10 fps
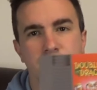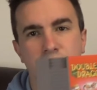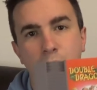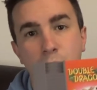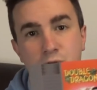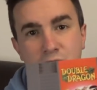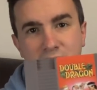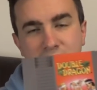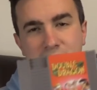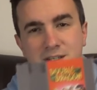Double
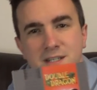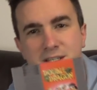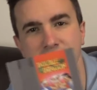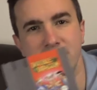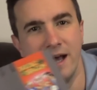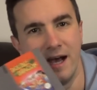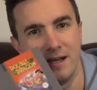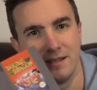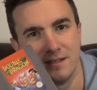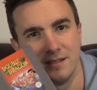Dragon.
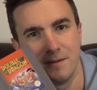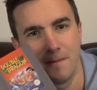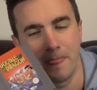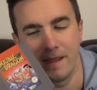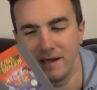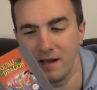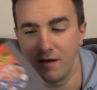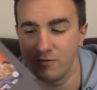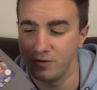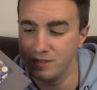Now,
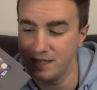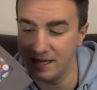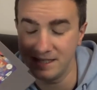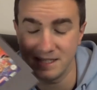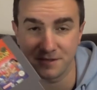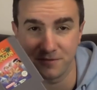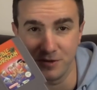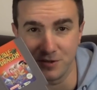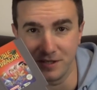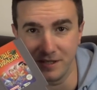I've got the NES
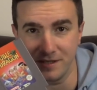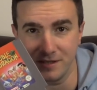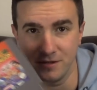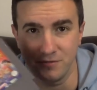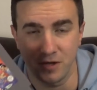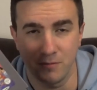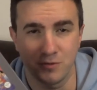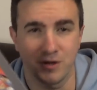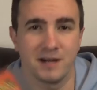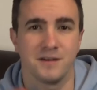version here of Double
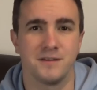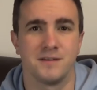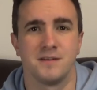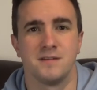Dragon,